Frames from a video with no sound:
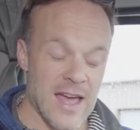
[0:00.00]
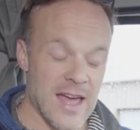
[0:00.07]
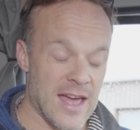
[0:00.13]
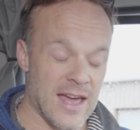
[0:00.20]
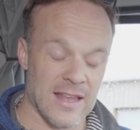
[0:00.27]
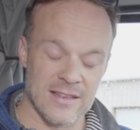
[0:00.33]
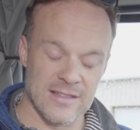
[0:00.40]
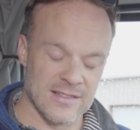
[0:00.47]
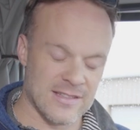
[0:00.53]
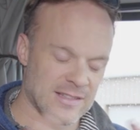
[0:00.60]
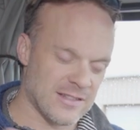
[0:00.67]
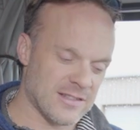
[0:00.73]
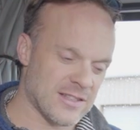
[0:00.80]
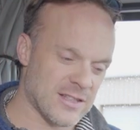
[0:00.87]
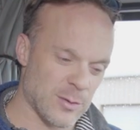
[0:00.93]
and
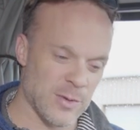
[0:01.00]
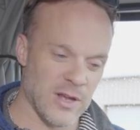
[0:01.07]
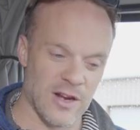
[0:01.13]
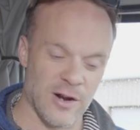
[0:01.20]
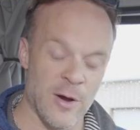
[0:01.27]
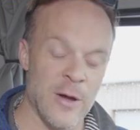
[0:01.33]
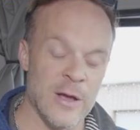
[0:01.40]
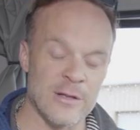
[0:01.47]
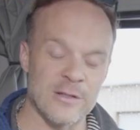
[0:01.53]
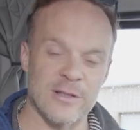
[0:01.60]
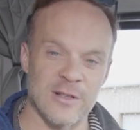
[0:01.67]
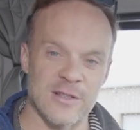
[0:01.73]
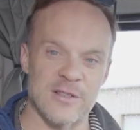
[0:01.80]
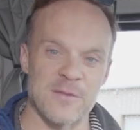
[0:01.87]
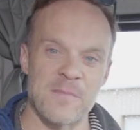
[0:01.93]
to me it always
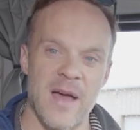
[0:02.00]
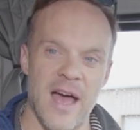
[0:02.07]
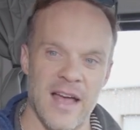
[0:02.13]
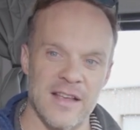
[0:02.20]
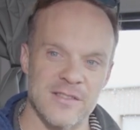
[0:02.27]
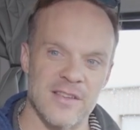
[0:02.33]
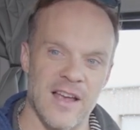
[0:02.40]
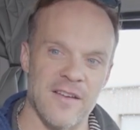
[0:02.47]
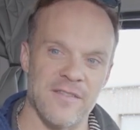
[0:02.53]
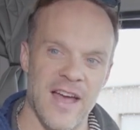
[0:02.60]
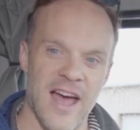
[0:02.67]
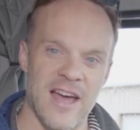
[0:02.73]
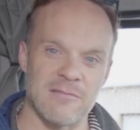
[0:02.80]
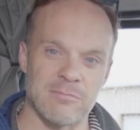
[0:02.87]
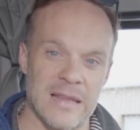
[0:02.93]
looks a mess. I've
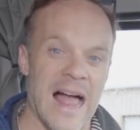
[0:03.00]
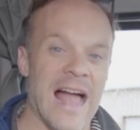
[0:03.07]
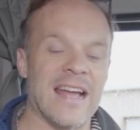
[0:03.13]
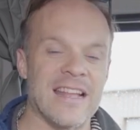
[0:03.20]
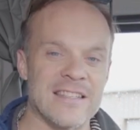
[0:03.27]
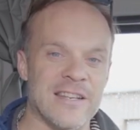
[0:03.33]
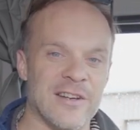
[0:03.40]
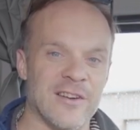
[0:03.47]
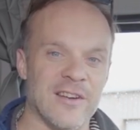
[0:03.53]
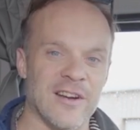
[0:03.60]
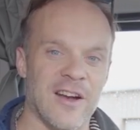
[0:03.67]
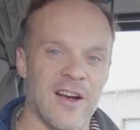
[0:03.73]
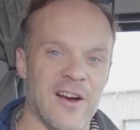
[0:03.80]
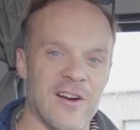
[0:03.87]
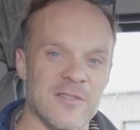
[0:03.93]
had black
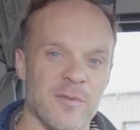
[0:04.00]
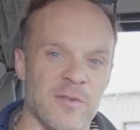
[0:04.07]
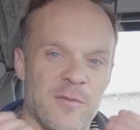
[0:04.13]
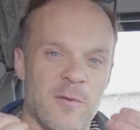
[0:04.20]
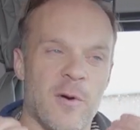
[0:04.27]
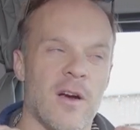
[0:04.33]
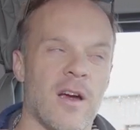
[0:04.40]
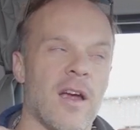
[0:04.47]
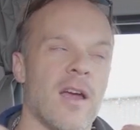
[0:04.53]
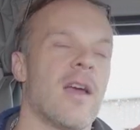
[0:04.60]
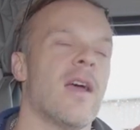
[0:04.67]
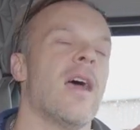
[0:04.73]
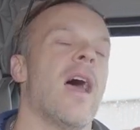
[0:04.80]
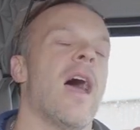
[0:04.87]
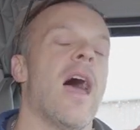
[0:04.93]
interior cars before
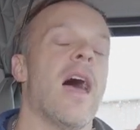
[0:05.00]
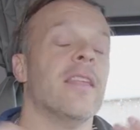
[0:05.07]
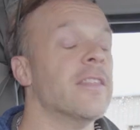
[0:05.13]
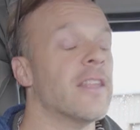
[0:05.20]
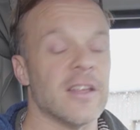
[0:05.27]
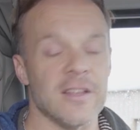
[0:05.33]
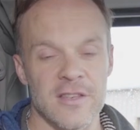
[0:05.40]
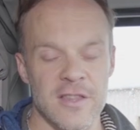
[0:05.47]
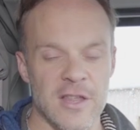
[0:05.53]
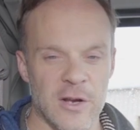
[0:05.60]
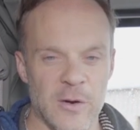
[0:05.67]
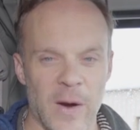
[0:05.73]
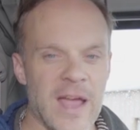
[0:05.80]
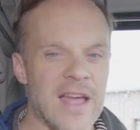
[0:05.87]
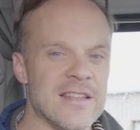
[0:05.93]
and the
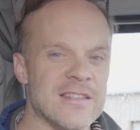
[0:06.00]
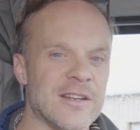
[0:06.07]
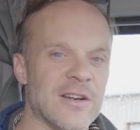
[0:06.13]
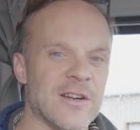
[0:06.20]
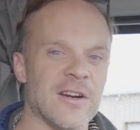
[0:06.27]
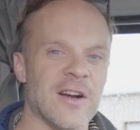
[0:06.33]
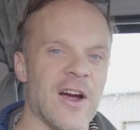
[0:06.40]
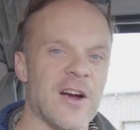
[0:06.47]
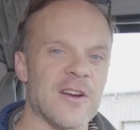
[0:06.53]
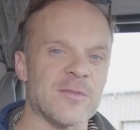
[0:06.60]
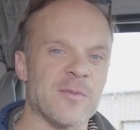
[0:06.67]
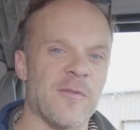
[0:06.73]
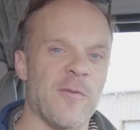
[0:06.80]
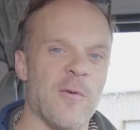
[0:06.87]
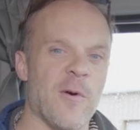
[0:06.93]
gray interior cars
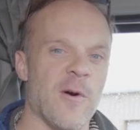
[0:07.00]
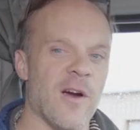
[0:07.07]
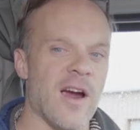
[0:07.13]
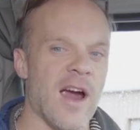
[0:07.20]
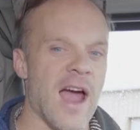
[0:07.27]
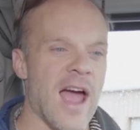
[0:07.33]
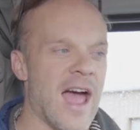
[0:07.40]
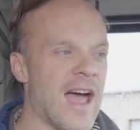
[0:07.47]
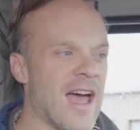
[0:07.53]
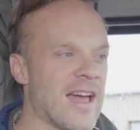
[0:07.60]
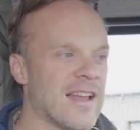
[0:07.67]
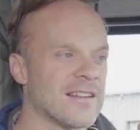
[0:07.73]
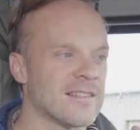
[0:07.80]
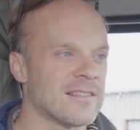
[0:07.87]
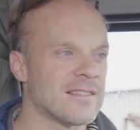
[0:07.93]
before,
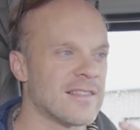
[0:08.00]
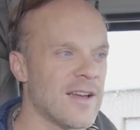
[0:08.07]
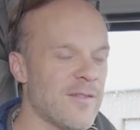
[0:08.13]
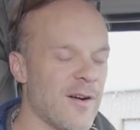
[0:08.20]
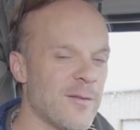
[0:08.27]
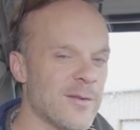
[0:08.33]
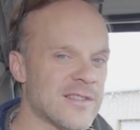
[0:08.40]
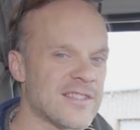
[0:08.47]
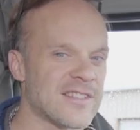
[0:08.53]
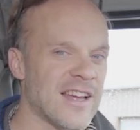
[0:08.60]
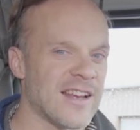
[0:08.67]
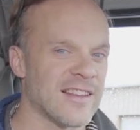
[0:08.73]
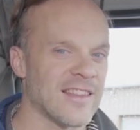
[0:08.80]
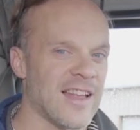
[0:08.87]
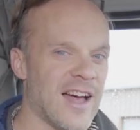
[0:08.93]
and they've always
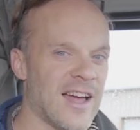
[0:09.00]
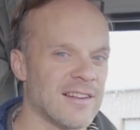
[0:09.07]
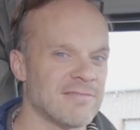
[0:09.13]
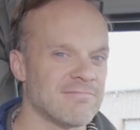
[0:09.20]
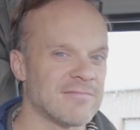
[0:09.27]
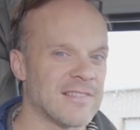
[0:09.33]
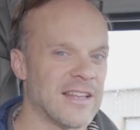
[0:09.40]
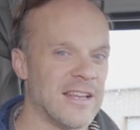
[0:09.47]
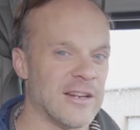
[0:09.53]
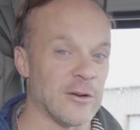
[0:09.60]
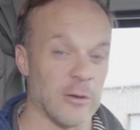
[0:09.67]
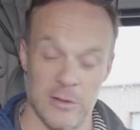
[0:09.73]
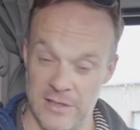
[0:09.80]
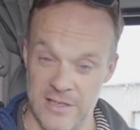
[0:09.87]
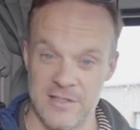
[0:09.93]
stayed a lot
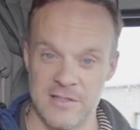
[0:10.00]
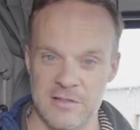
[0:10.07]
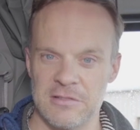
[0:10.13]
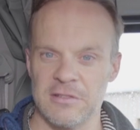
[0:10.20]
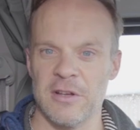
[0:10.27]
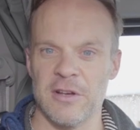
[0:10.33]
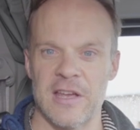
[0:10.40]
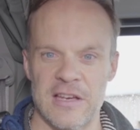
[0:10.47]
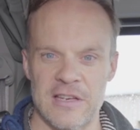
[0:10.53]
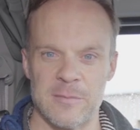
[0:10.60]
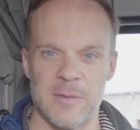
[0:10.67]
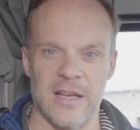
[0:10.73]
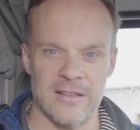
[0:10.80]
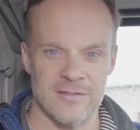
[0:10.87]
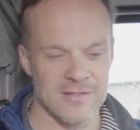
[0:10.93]
cleaner, at least looking to
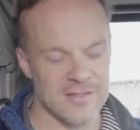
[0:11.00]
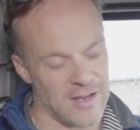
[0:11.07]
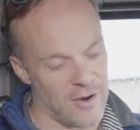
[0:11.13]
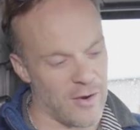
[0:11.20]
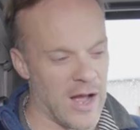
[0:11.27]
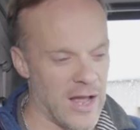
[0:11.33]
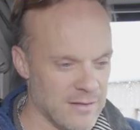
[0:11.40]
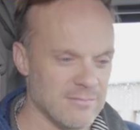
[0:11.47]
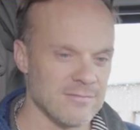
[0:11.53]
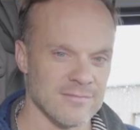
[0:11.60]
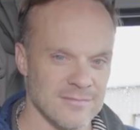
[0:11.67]
me. So